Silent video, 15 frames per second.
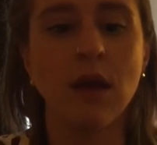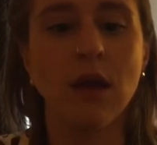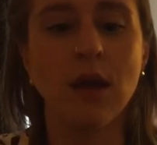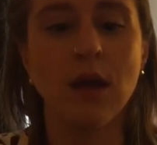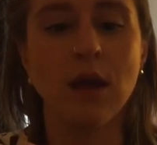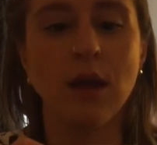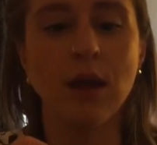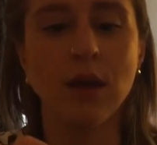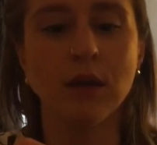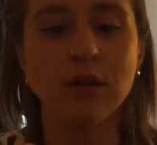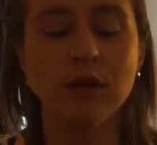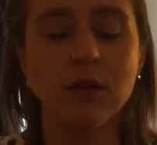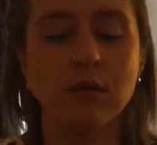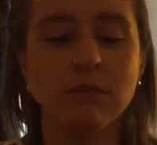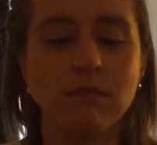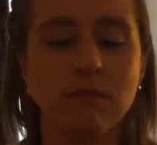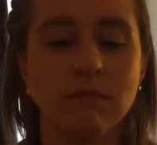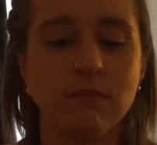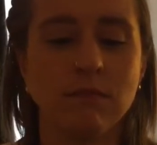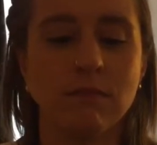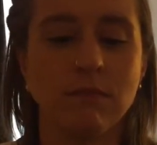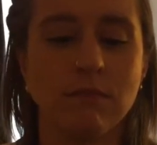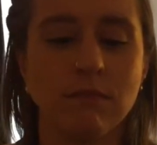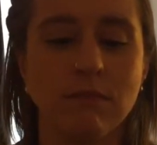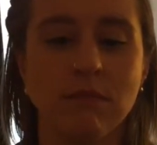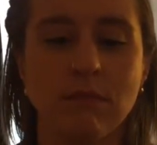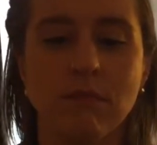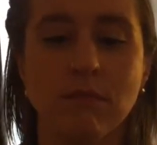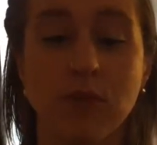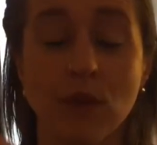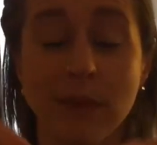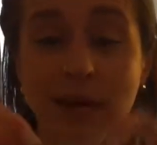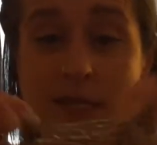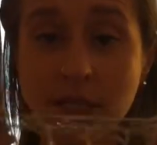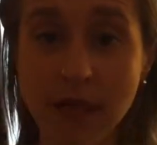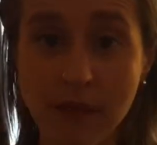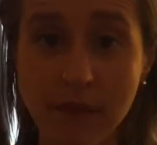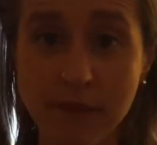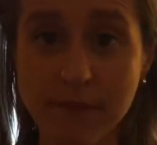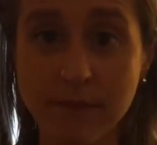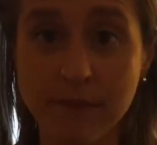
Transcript: and put it back together.